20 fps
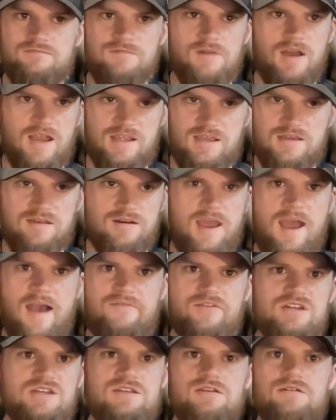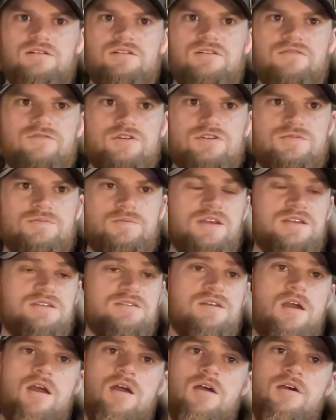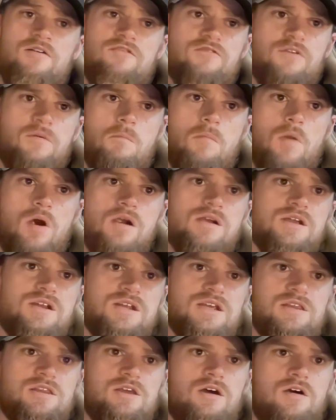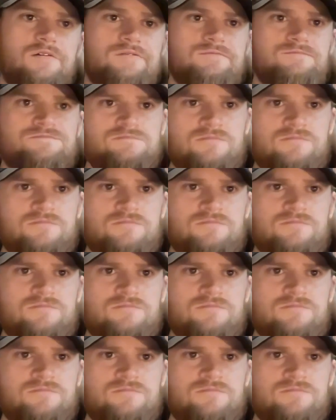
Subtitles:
I can have a deal in the first place. For marketing, though,